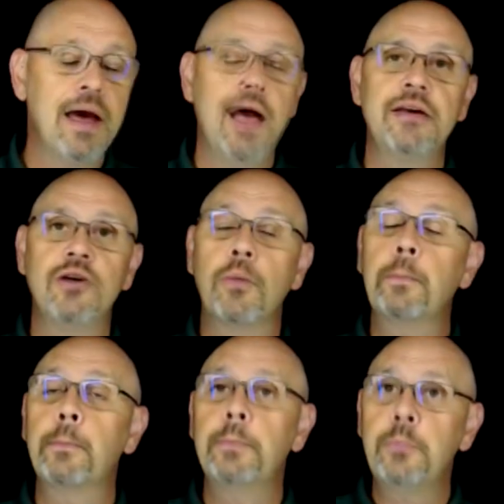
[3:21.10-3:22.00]
your
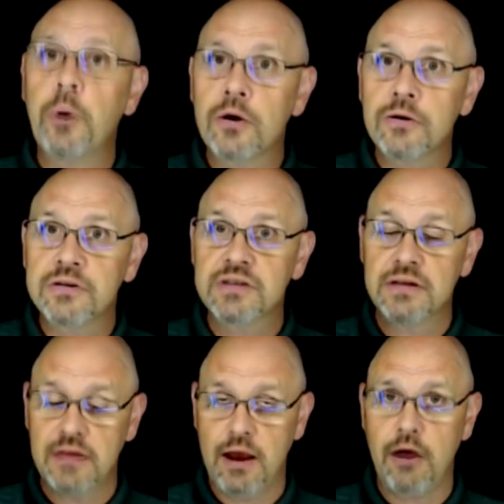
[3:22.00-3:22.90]

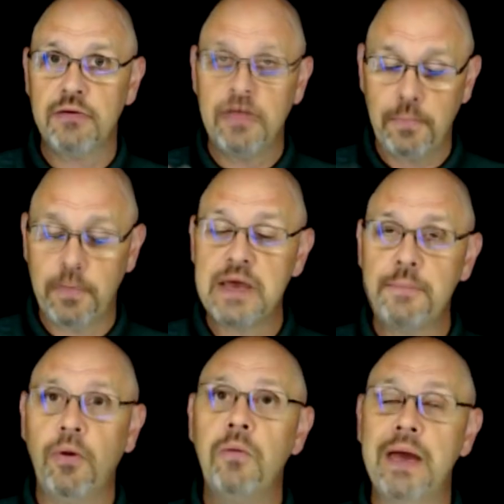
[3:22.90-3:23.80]
person there, the
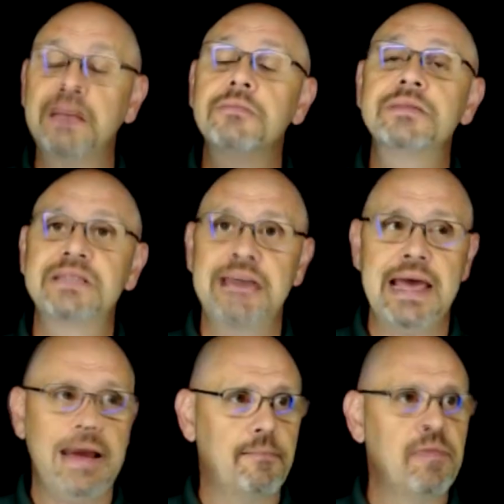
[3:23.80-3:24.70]
people made the
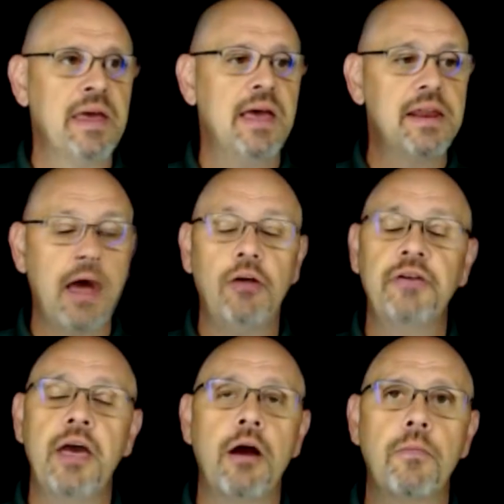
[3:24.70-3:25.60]
mistake. And in
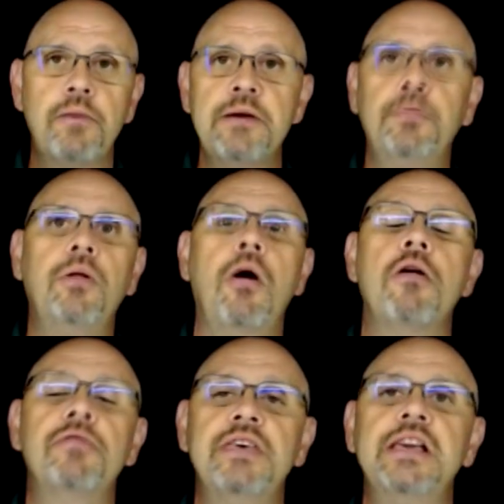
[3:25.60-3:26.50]
healthcare, people are
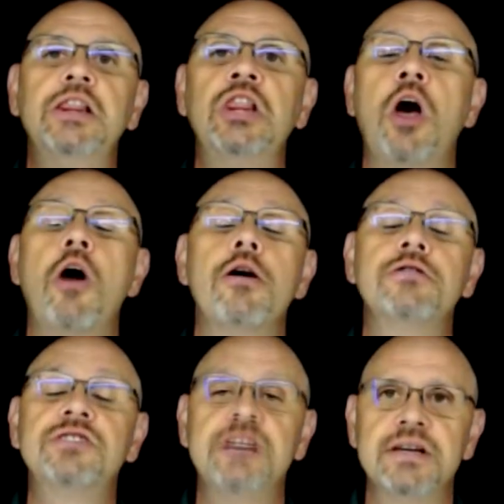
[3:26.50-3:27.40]
the
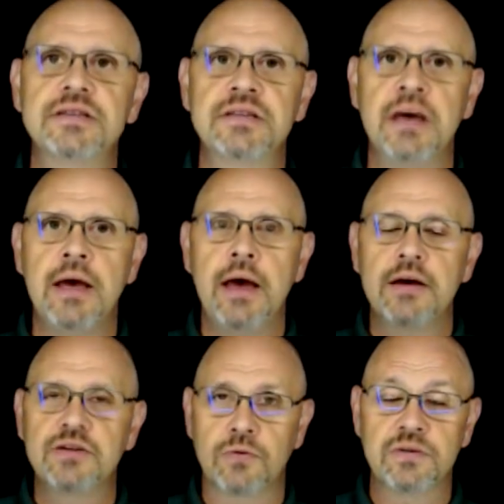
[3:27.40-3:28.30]
largest
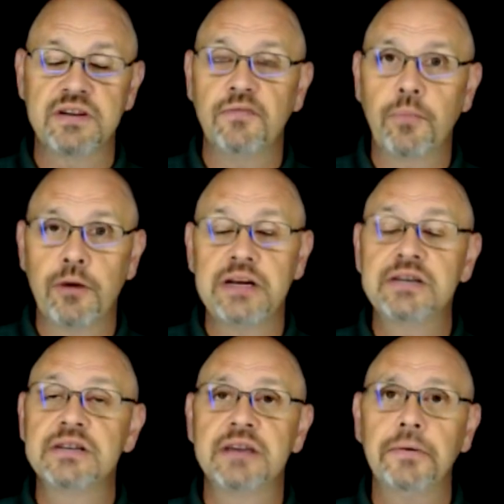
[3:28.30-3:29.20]
source of
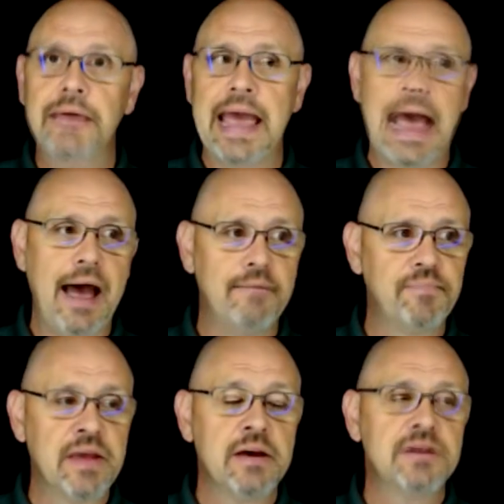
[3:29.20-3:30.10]
breaches that we have.
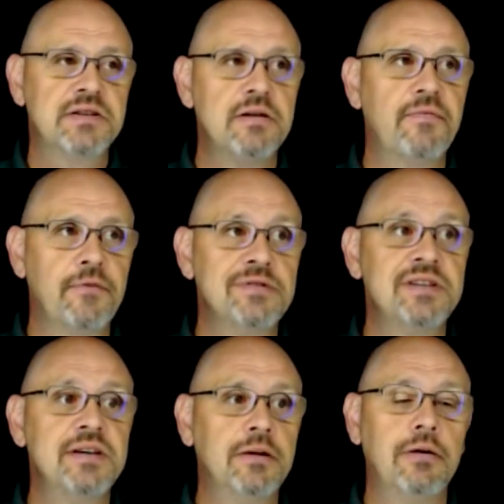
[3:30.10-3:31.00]
So you first
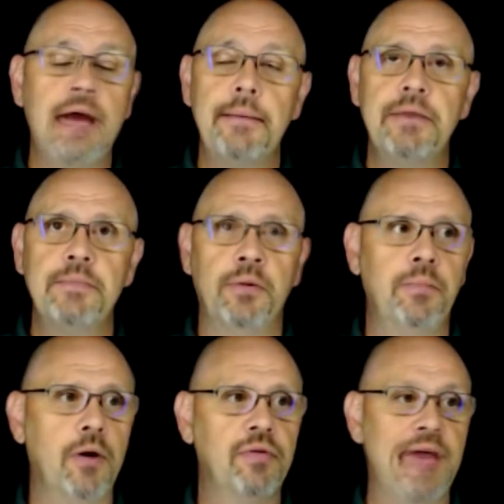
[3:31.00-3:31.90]
need to look at people,
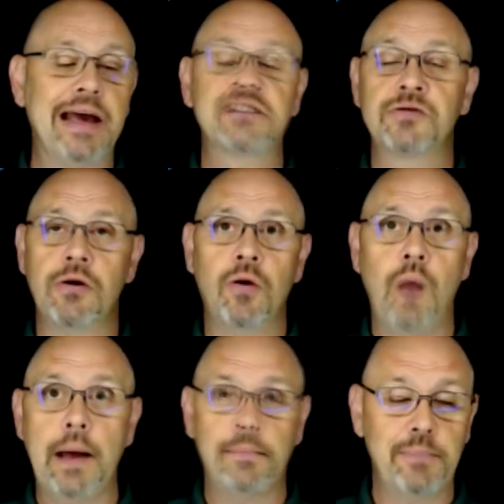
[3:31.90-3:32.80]
both external,
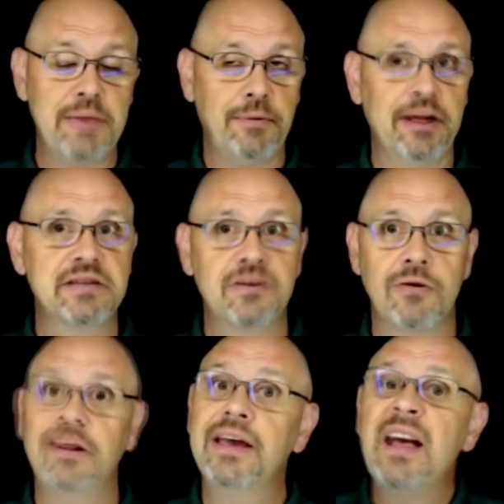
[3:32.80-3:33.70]
what people
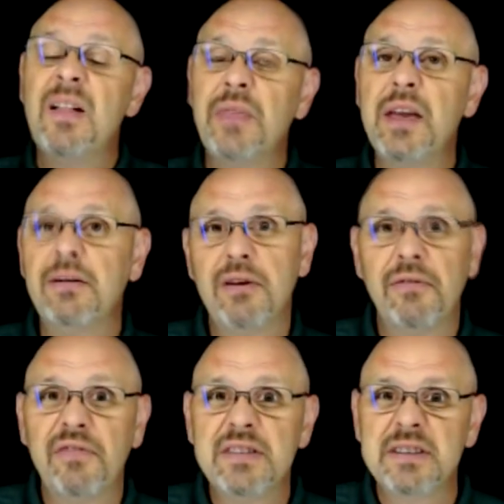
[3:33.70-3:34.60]
externally. Think of your
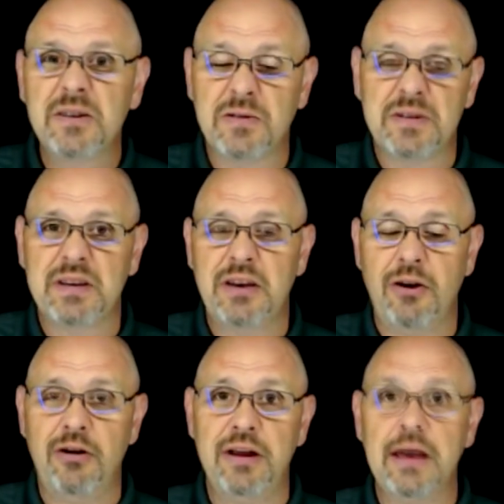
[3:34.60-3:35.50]
physical
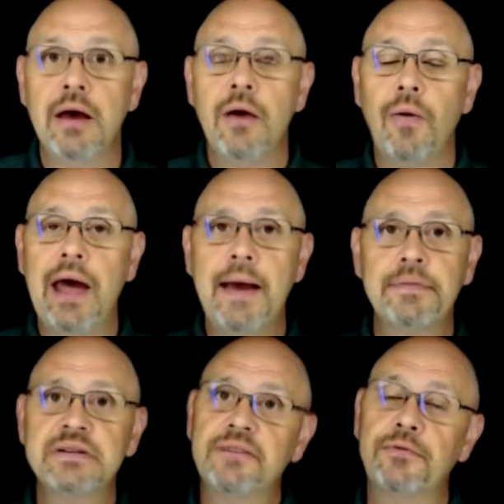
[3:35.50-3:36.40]
security. What
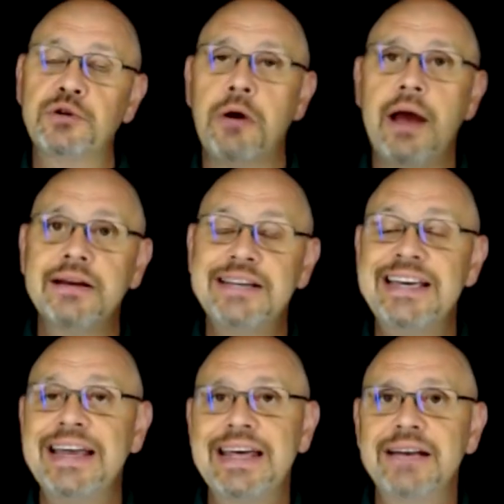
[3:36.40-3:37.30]
happens if we're trying to
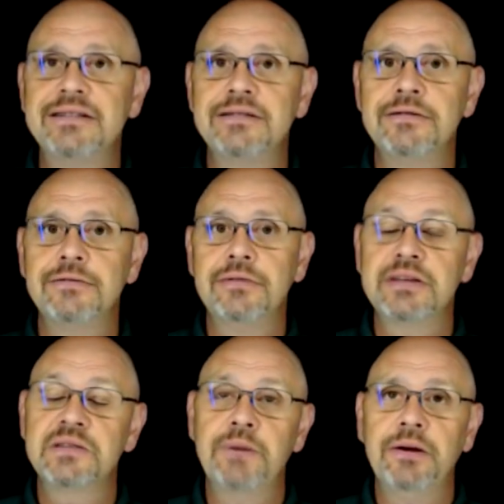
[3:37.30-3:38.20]
get into
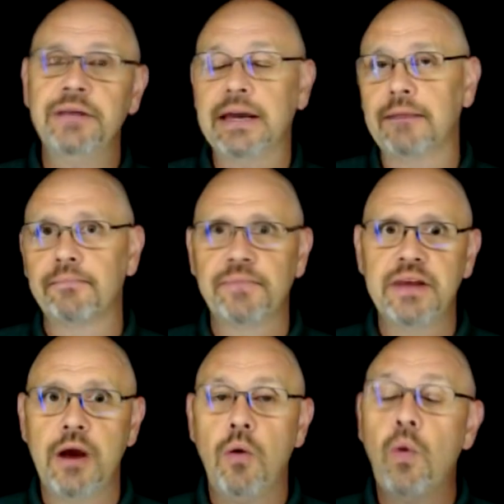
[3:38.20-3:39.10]
this building,
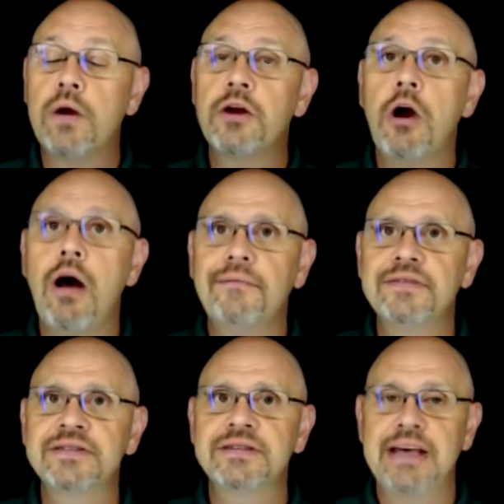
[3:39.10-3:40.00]
where your
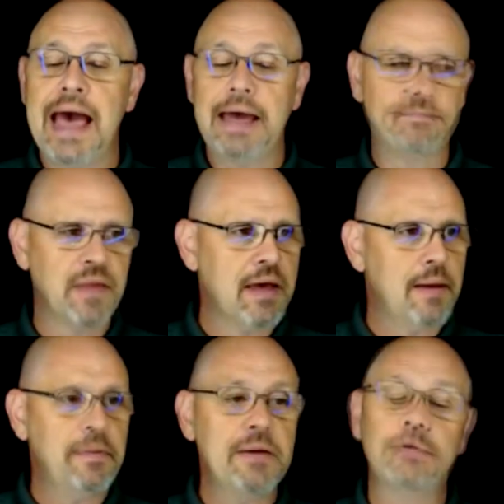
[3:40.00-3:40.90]
office is at?
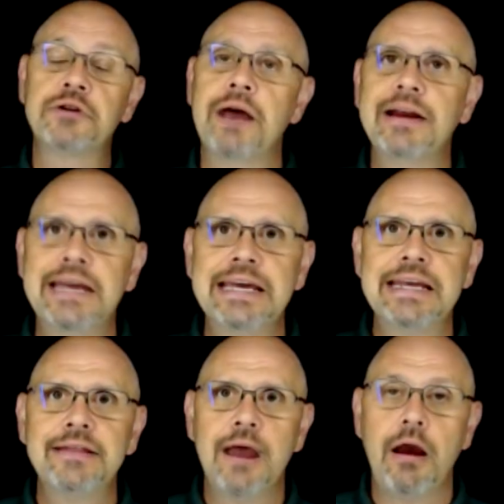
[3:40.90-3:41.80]
People trying to get
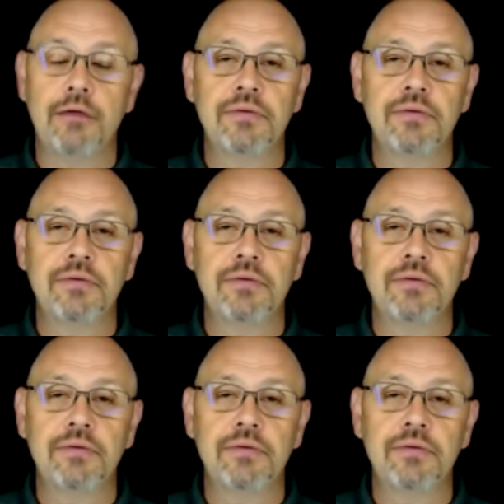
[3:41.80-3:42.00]
in there,